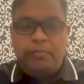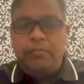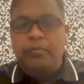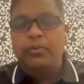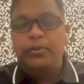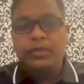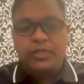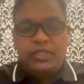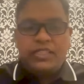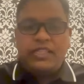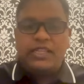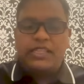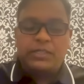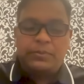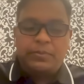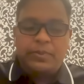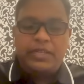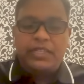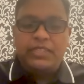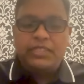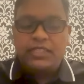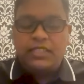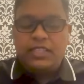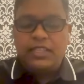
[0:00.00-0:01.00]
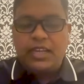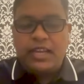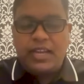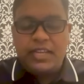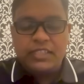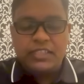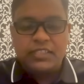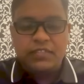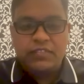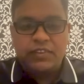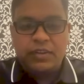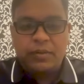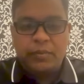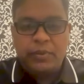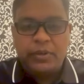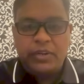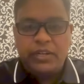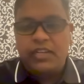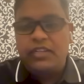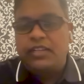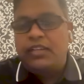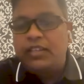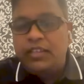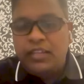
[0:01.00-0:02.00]
put this experience in the hands of
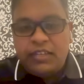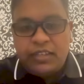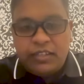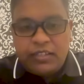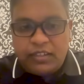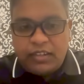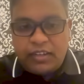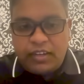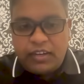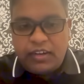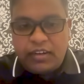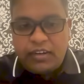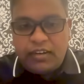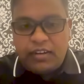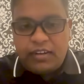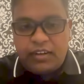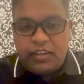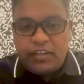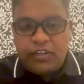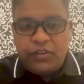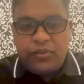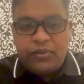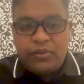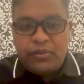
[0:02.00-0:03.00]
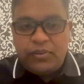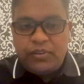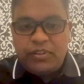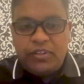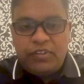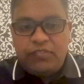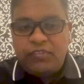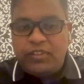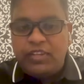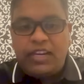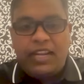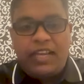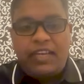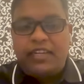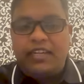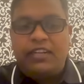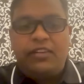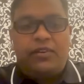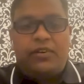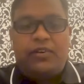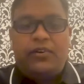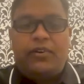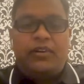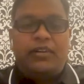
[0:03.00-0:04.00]
community. And you don't know if they like
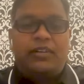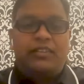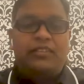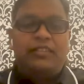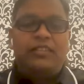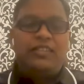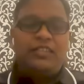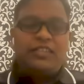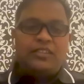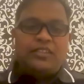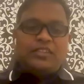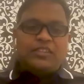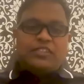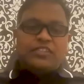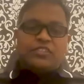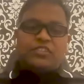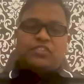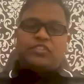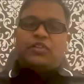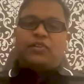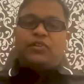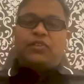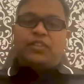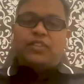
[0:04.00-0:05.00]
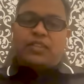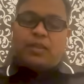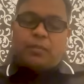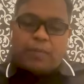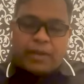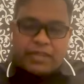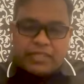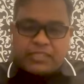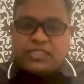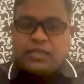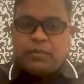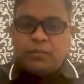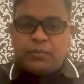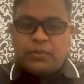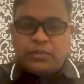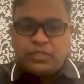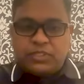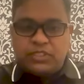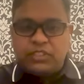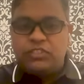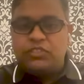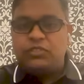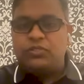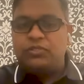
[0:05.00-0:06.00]
it or not. So the best
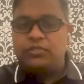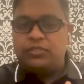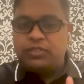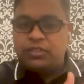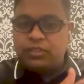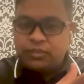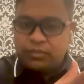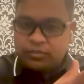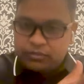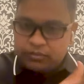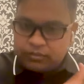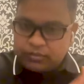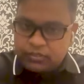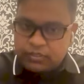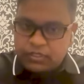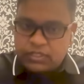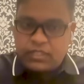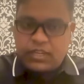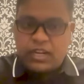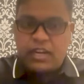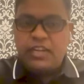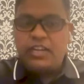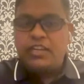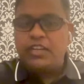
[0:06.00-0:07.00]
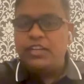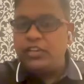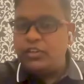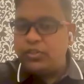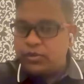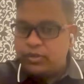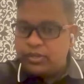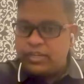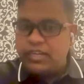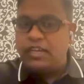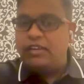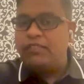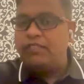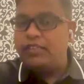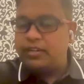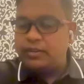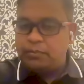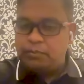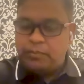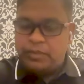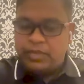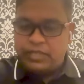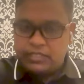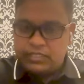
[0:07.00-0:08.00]
approach is to, you know, continue to deliver
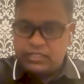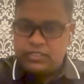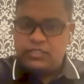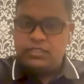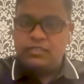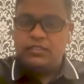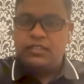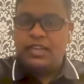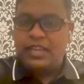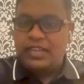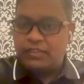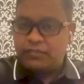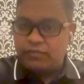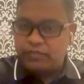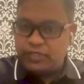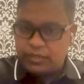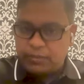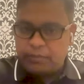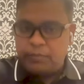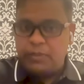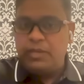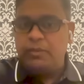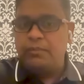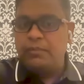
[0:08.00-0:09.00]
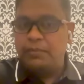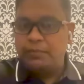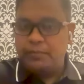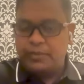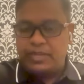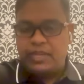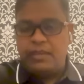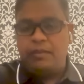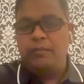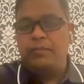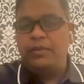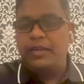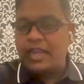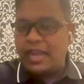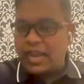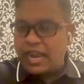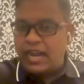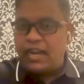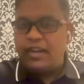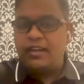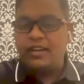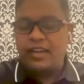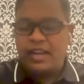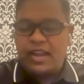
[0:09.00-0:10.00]
in bits, like with a minimum gameplay,
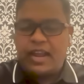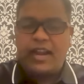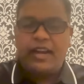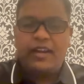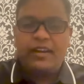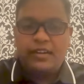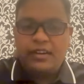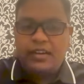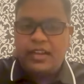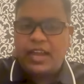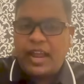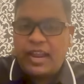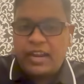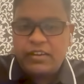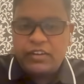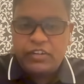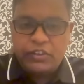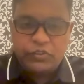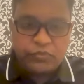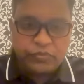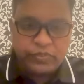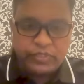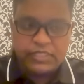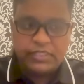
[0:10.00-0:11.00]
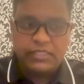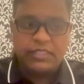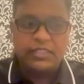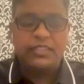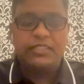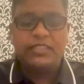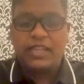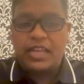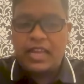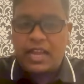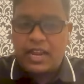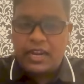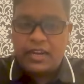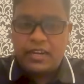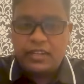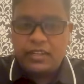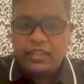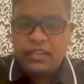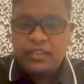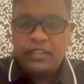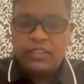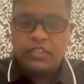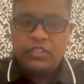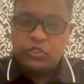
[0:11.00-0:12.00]
add new features,
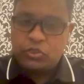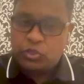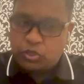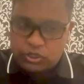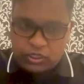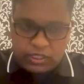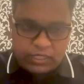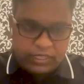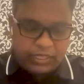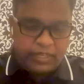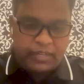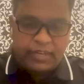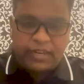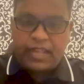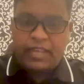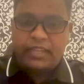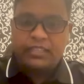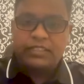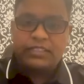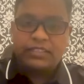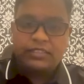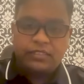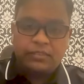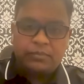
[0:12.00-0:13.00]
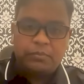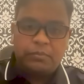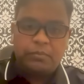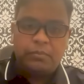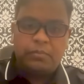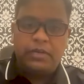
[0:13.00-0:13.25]
add social interaction,